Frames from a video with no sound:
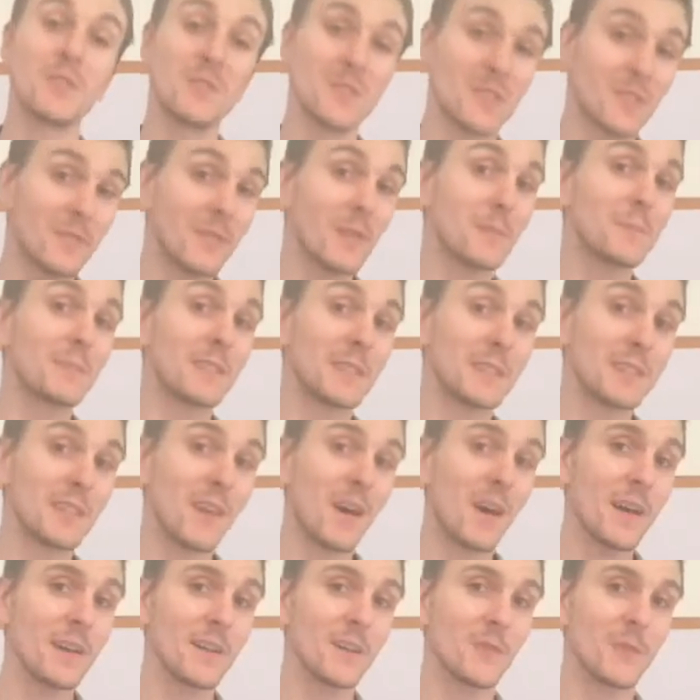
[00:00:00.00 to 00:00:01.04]
use the verb to
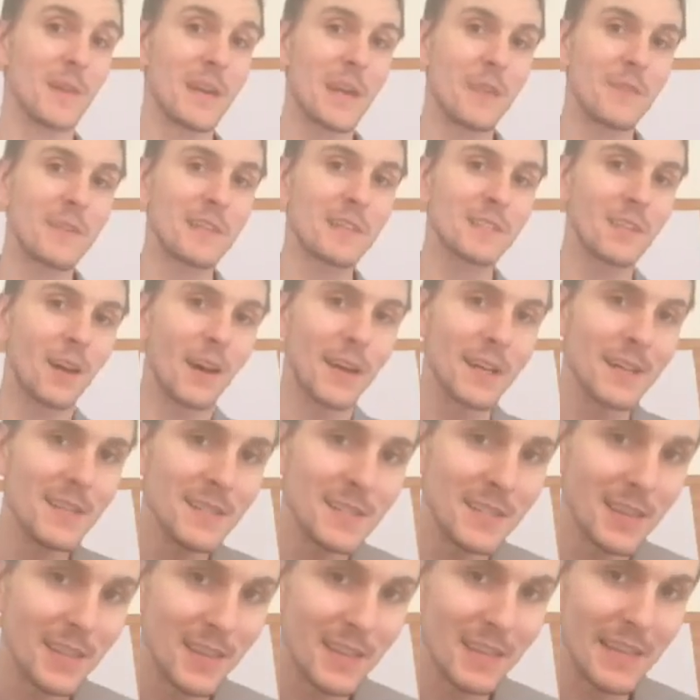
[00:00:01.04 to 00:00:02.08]
tire. We're hearing
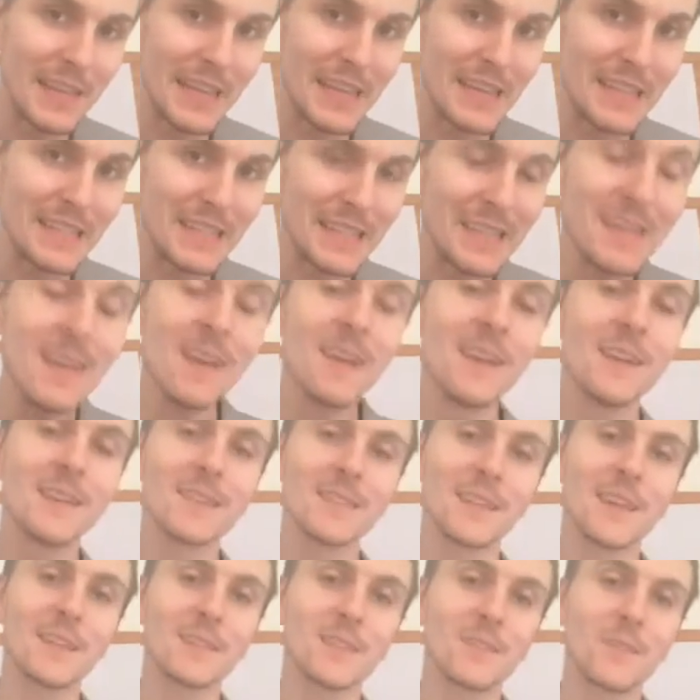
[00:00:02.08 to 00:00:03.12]
tired, ed,
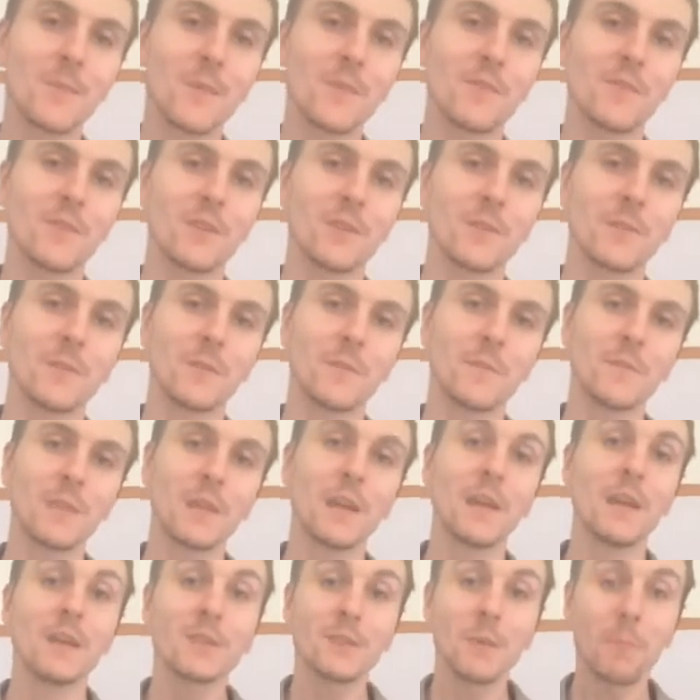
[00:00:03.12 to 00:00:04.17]
so that's from a verb.
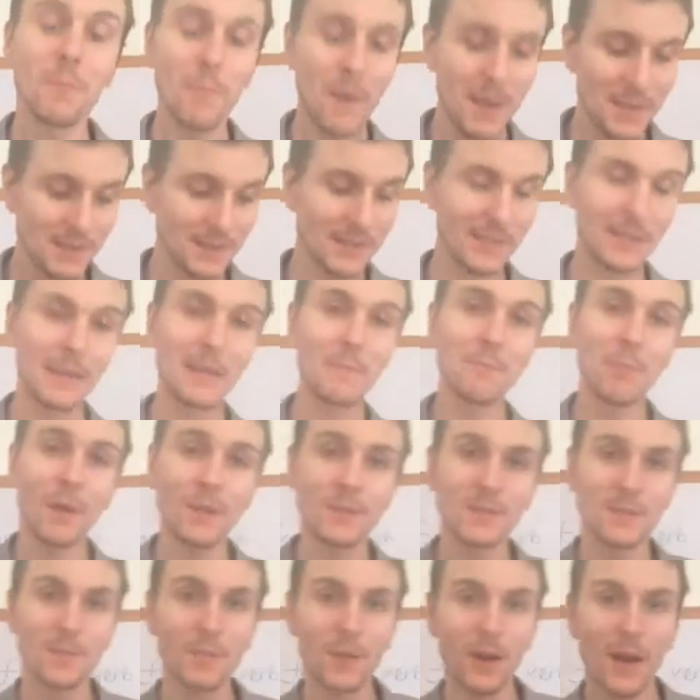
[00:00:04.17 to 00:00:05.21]
So basically,
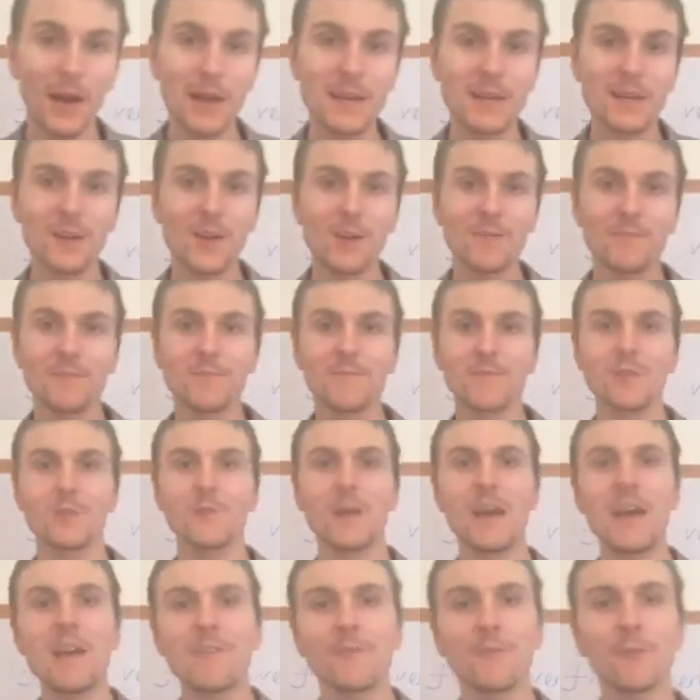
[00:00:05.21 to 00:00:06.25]
bottom line in overview,
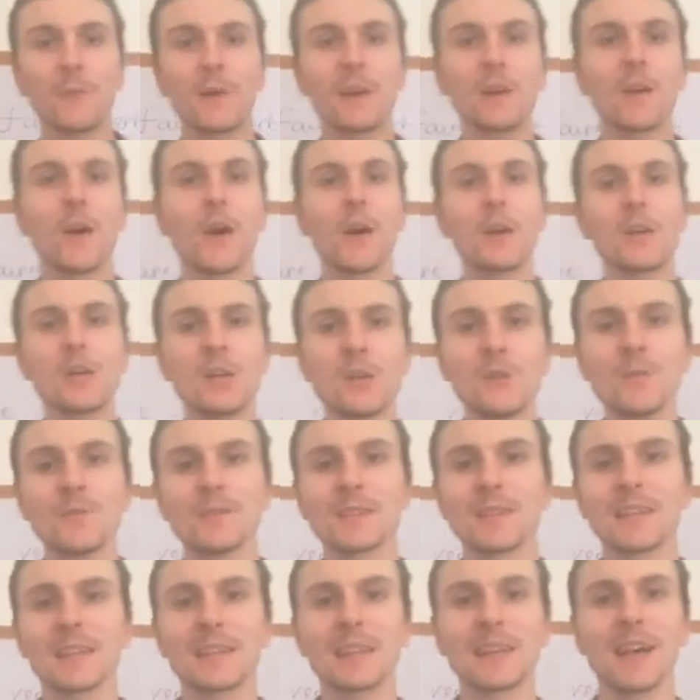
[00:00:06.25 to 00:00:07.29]
if we are
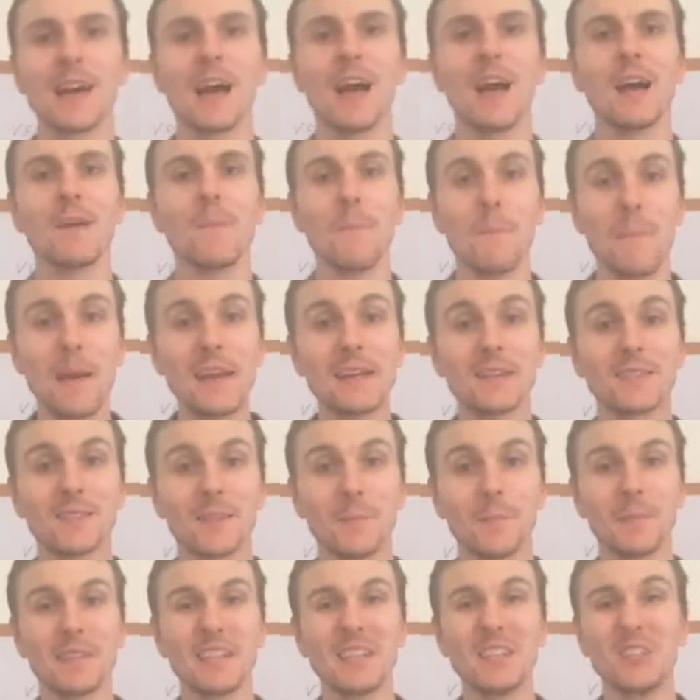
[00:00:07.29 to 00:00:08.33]
using make
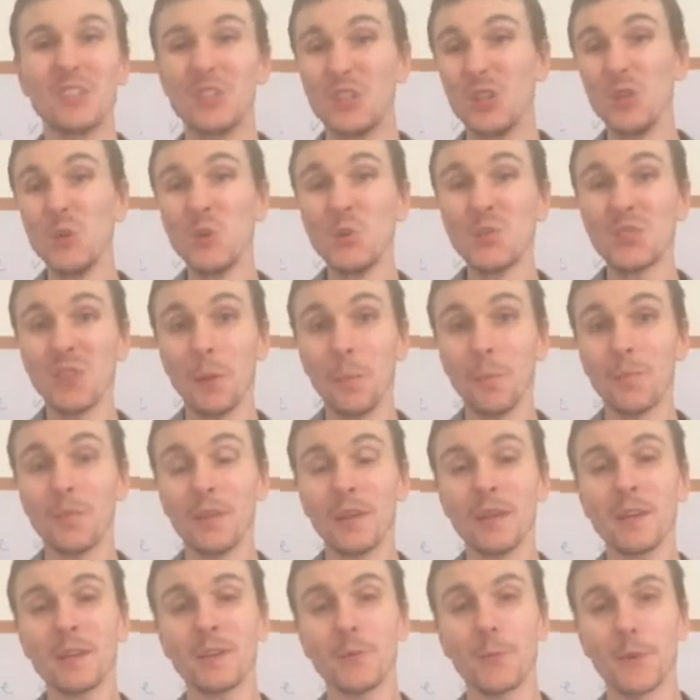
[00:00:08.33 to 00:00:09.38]
somebody do
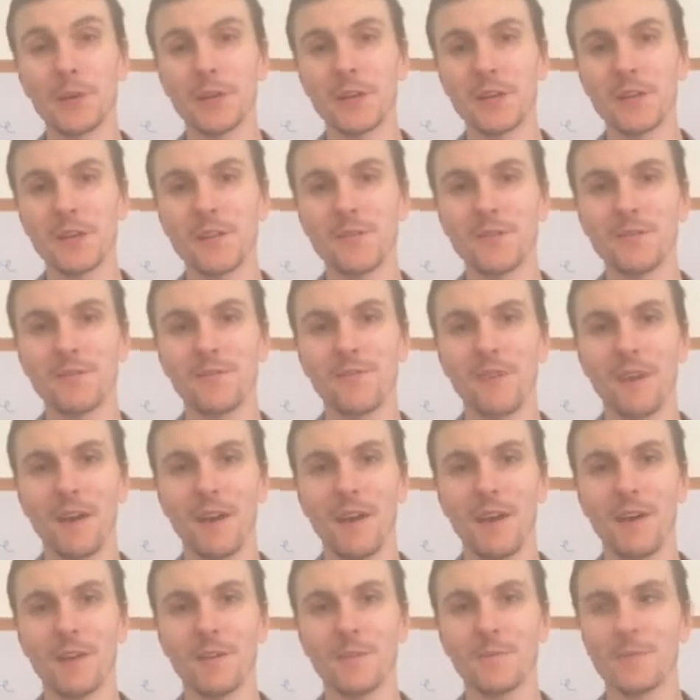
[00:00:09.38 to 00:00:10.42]
something, we're going to use
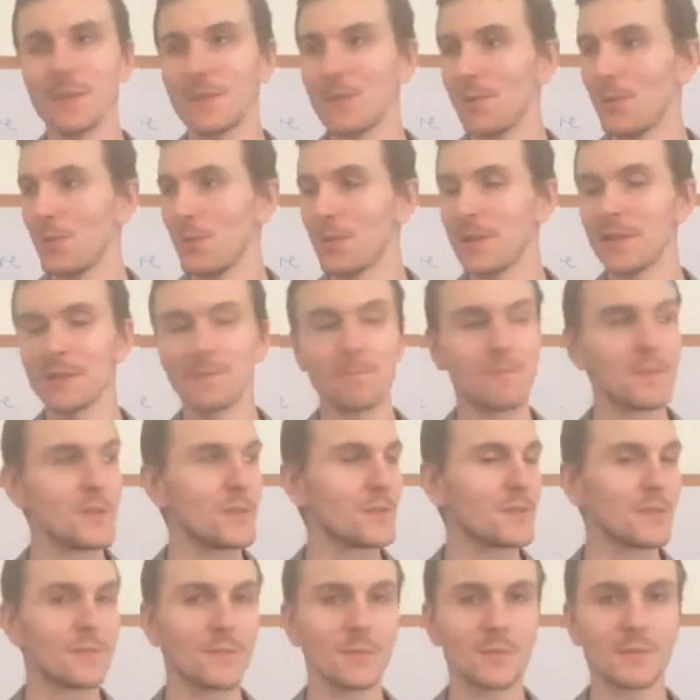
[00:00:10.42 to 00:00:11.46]
faire in all its
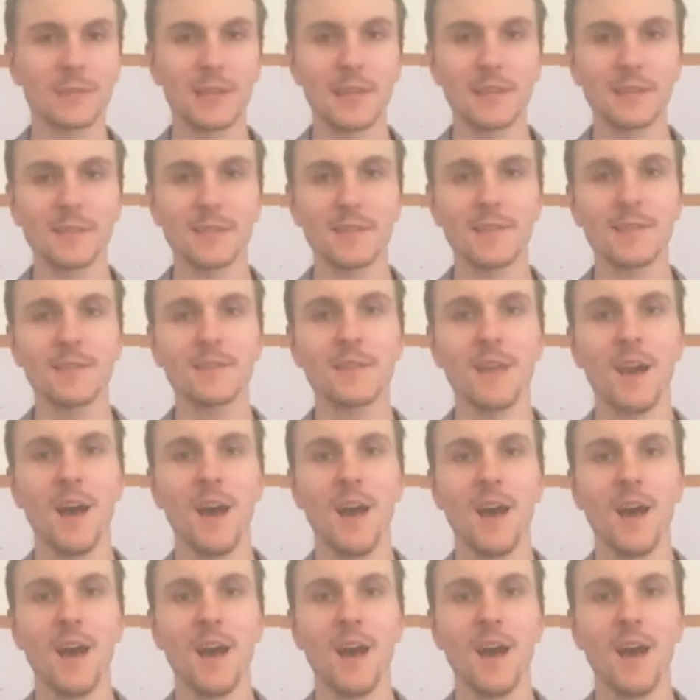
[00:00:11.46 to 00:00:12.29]
beautiful tenses.